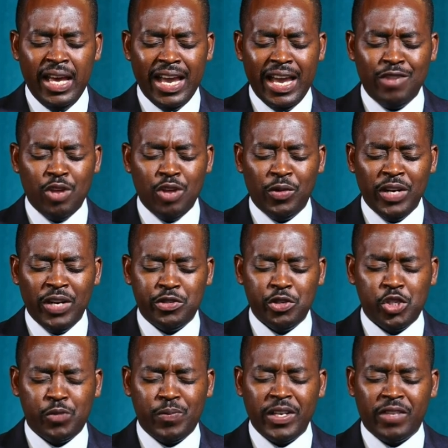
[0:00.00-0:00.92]
and you're willing
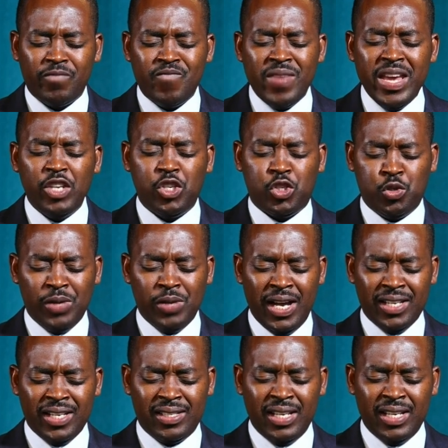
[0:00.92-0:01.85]
to speak peace to
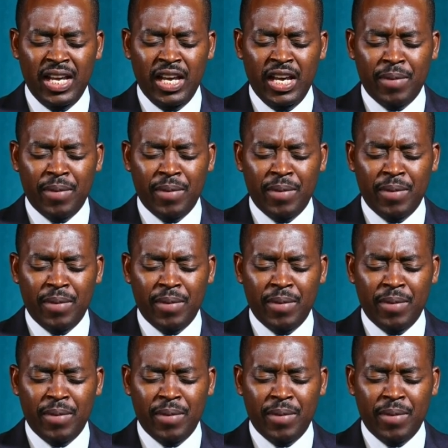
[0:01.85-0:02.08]
us.